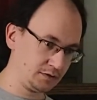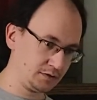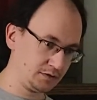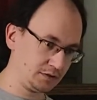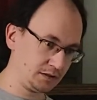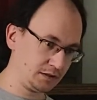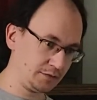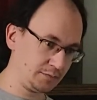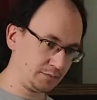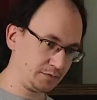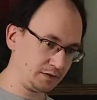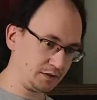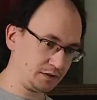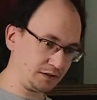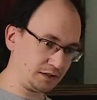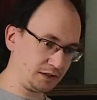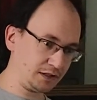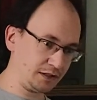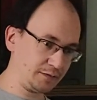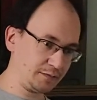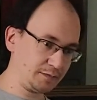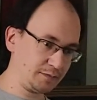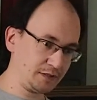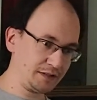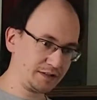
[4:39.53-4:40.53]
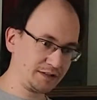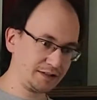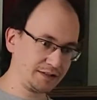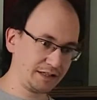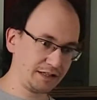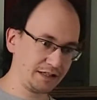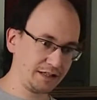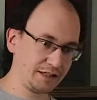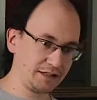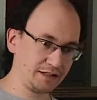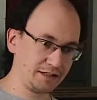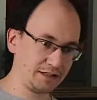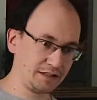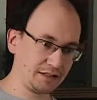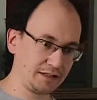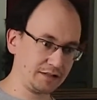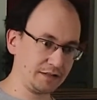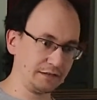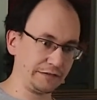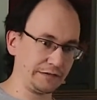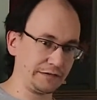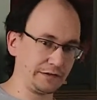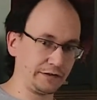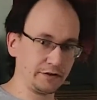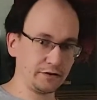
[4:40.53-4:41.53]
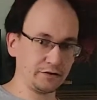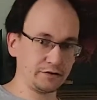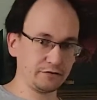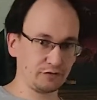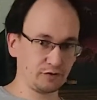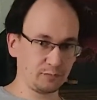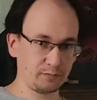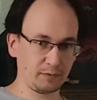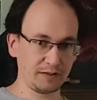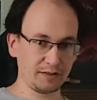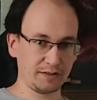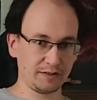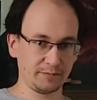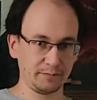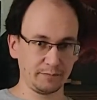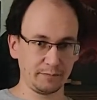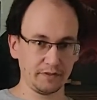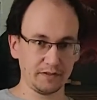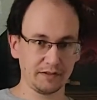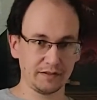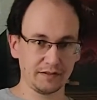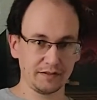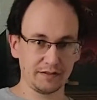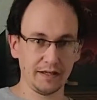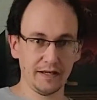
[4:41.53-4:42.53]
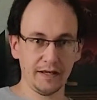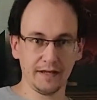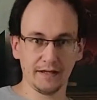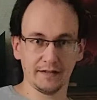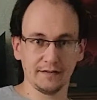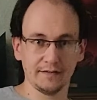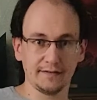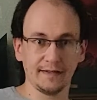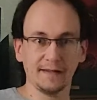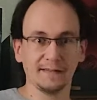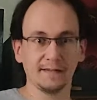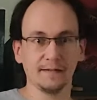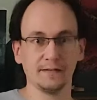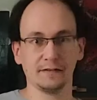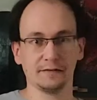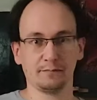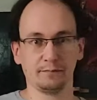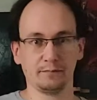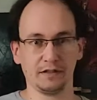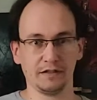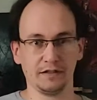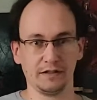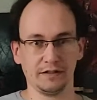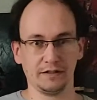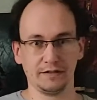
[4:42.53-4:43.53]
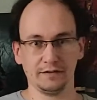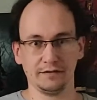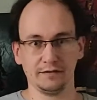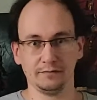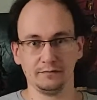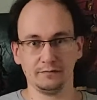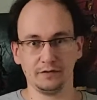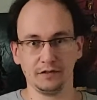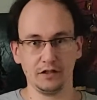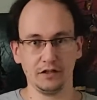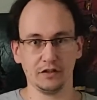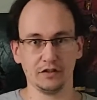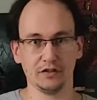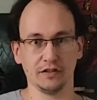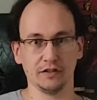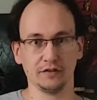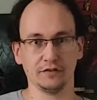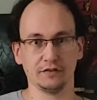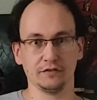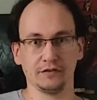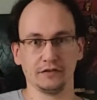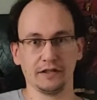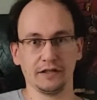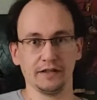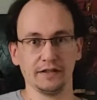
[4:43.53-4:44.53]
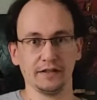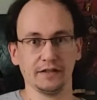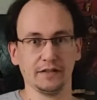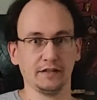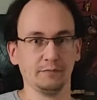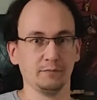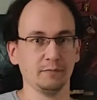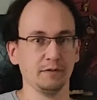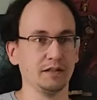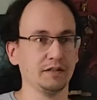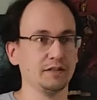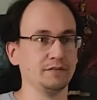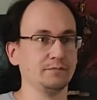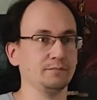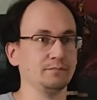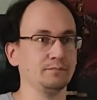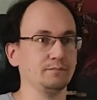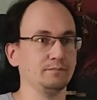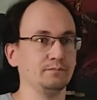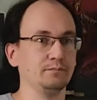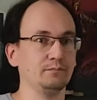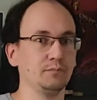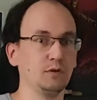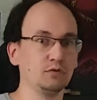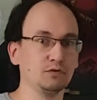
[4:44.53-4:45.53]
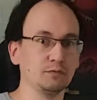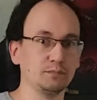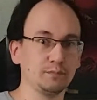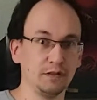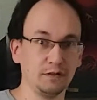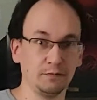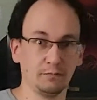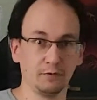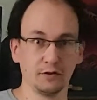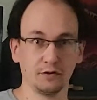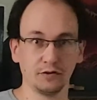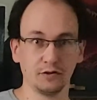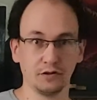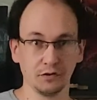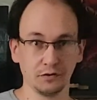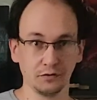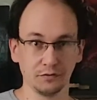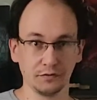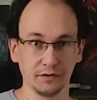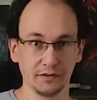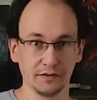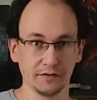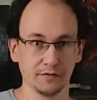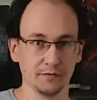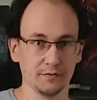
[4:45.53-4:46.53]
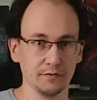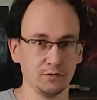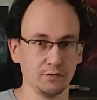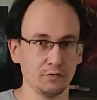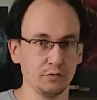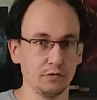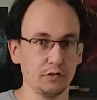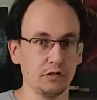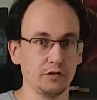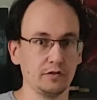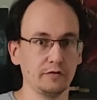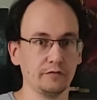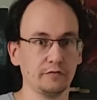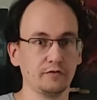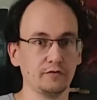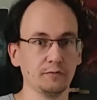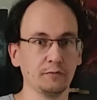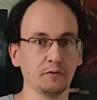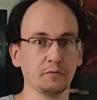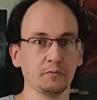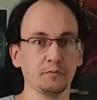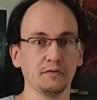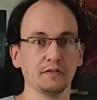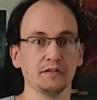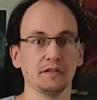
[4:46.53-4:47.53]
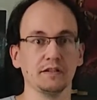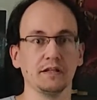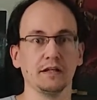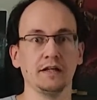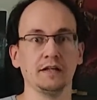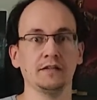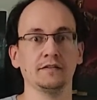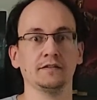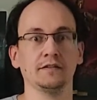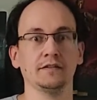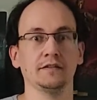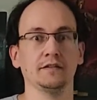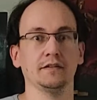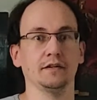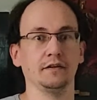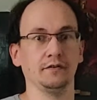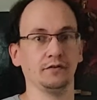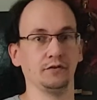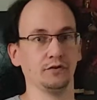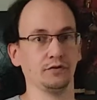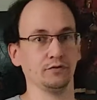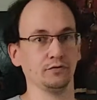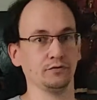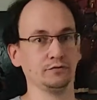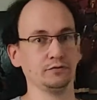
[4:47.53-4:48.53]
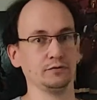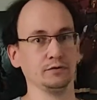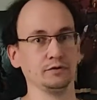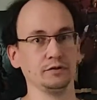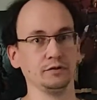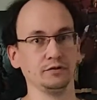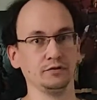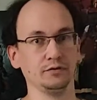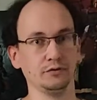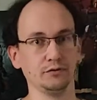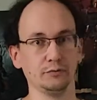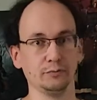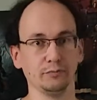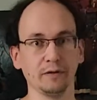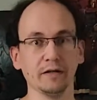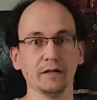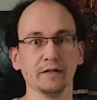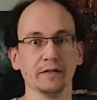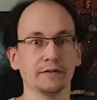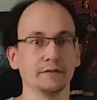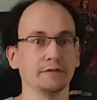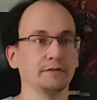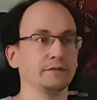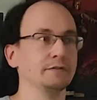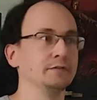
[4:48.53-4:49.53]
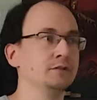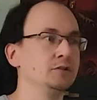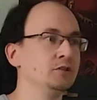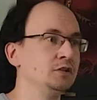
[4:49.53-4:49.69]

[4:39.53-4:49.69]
I'm not saying that I learn from my mistakes. That is my teaching today. I mean, most people know this. You learn from your mistakes and then you do better.